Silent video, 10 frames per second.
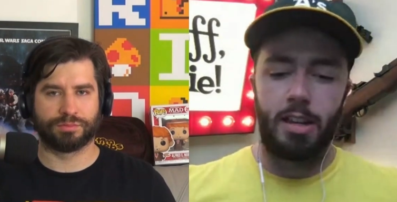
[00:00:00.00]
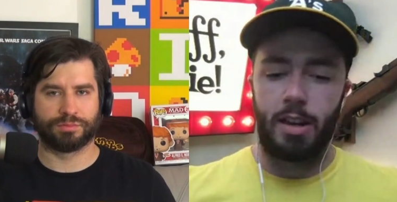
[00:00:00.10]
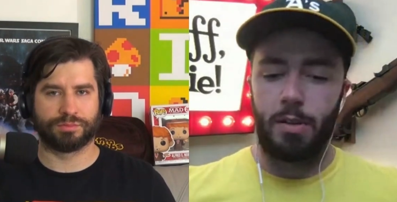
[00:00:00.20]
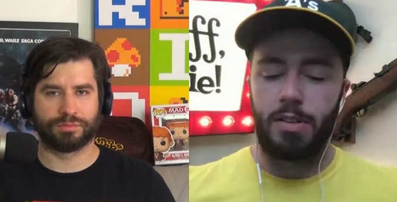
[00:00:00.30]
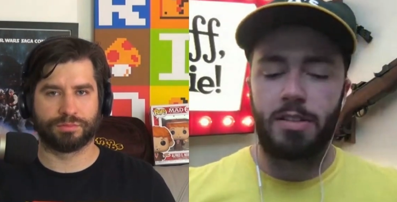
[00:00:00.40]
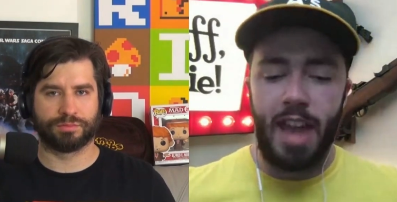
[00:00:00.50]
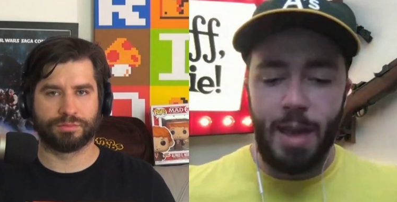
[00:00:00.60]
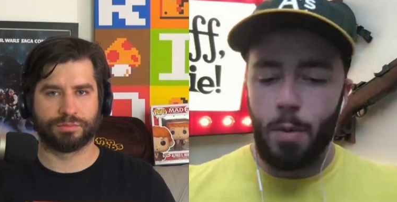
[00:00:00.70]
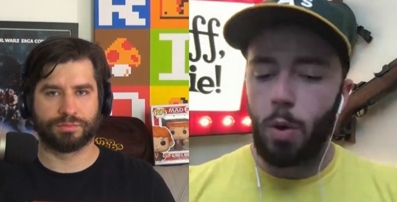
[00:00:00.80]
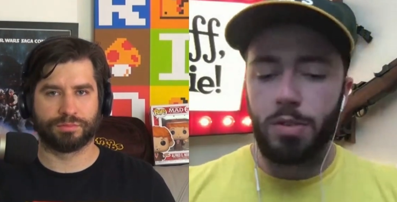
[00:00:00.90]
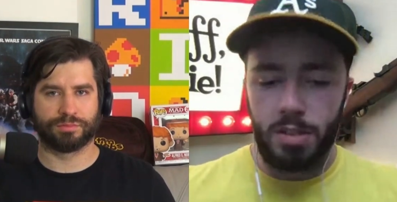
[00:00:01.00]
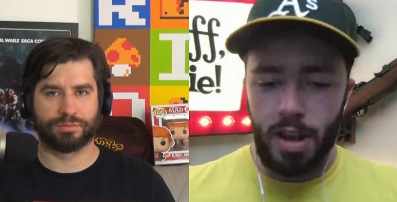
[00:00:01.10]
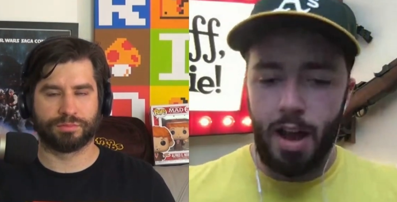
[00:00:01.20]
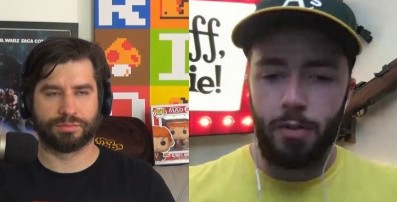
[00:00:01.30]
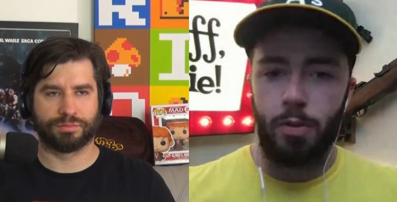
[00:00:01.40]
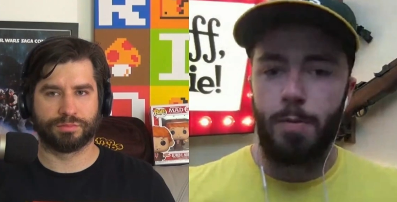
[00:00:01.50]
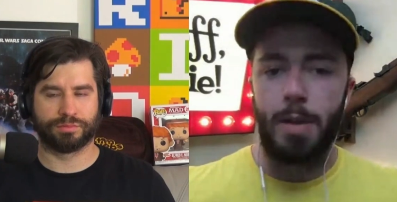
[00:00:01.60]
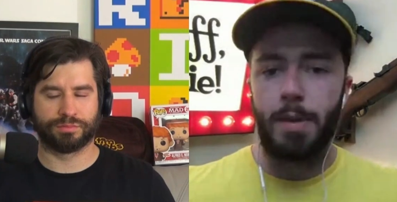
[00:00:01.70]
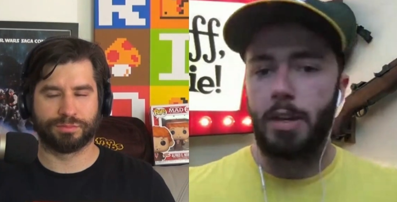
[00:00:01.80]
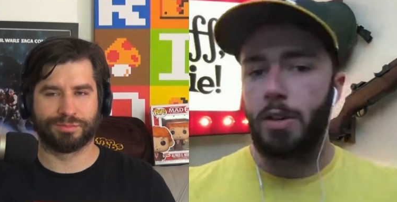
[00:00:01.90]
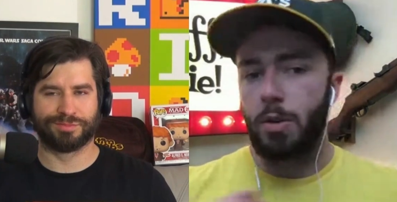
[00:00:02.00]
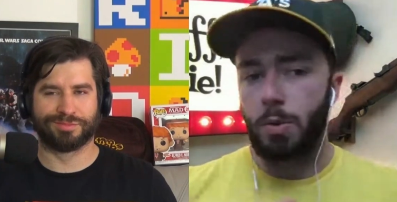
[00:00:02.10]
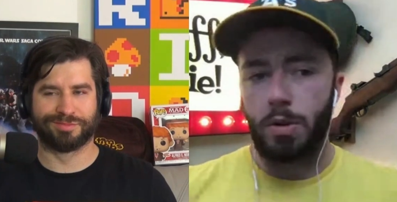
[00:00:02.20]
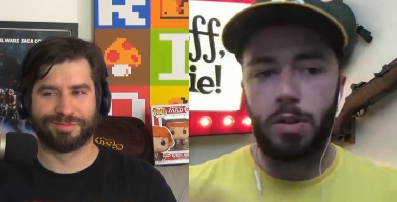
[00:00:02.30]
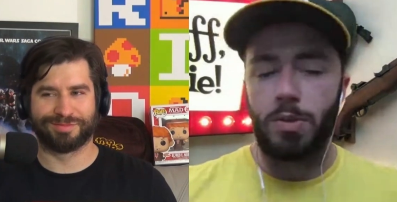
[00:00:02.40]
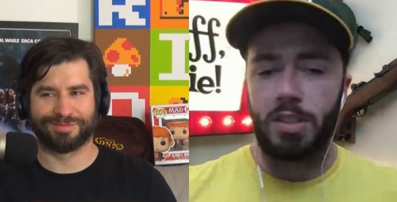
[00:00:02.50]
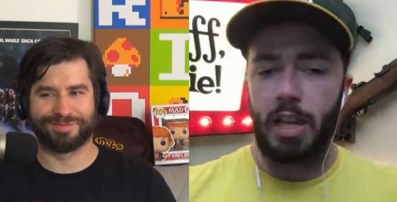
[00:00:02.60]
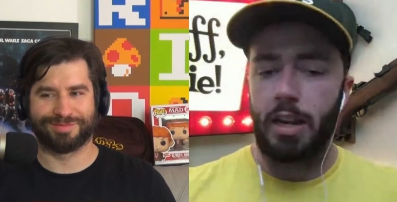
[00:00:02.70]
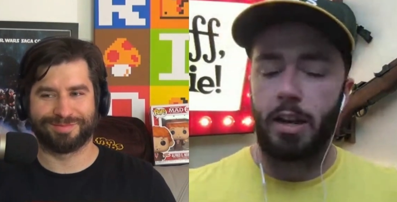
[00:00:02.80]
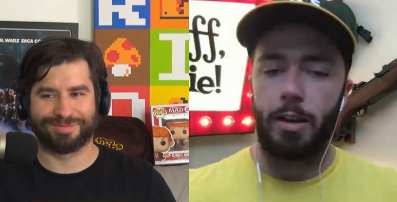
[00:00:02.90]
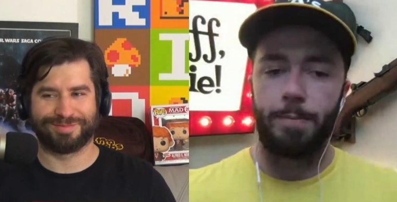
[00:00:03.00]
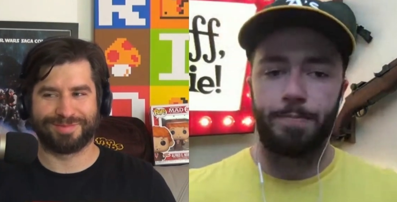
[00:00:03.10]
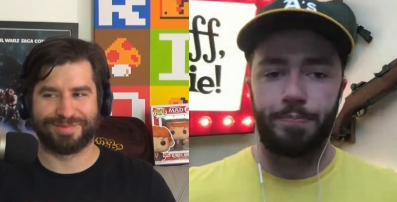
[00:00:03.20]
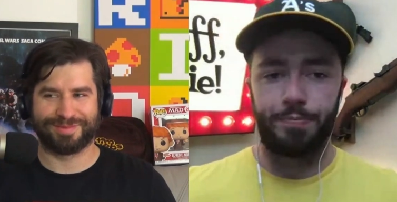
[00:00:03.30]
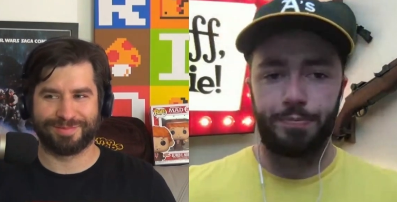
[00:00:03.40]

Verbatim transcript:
Speaker 1: you know the same old stuff with maybe a new a new skin on it